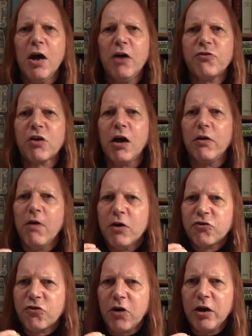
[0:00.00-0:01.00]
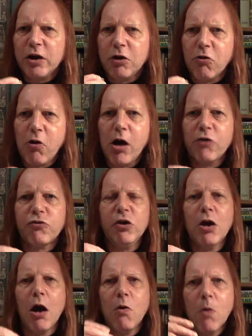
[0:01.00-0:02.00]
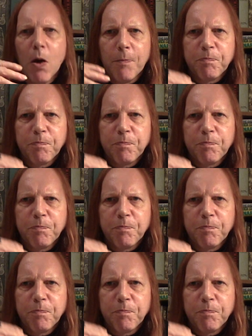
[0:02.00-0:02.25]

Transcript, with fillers: as a kind of slightly grassy note,